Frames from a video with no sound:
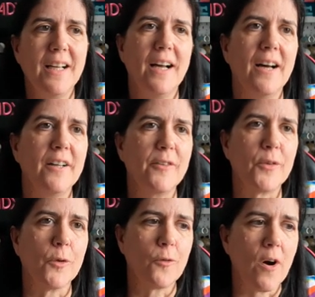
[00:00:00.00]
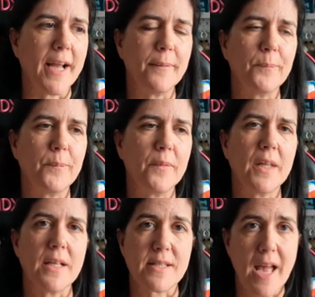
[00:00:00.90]
and I thought, right,
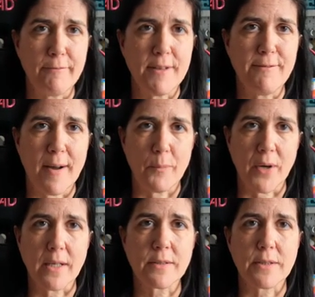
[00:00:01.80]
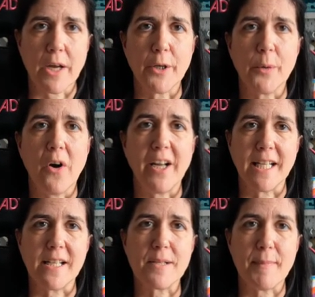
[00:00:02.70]
it's heavy fabric, so I
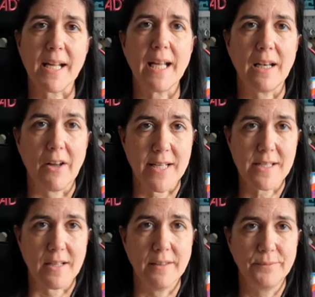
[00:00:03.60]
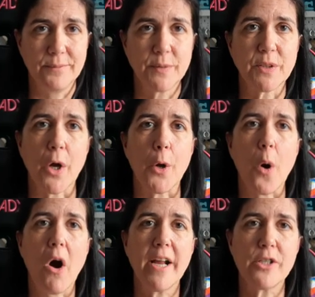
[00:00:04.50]
need to make it lighter. So
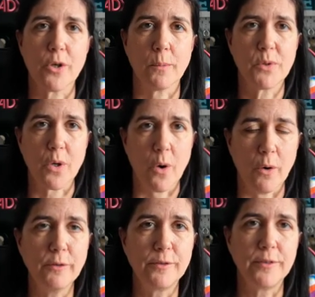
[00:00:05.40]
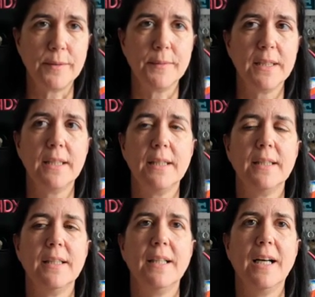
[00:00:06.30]
I chopped off
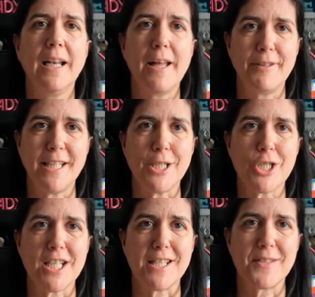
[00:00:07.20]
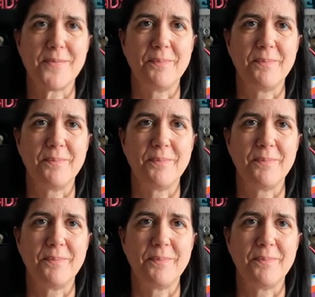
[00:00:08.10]
11 inches